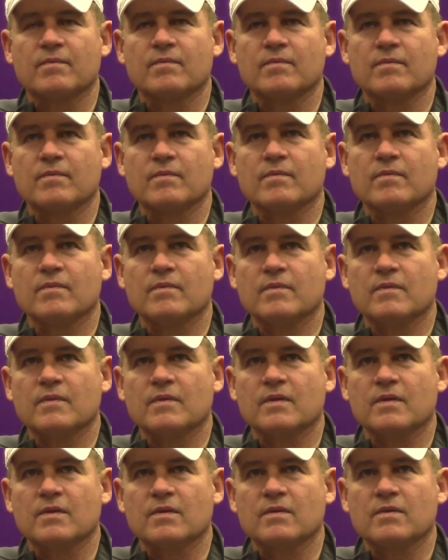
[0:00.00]

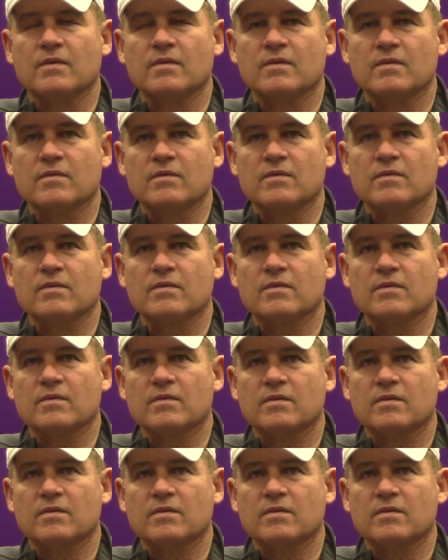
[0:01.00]
Nobody speaks.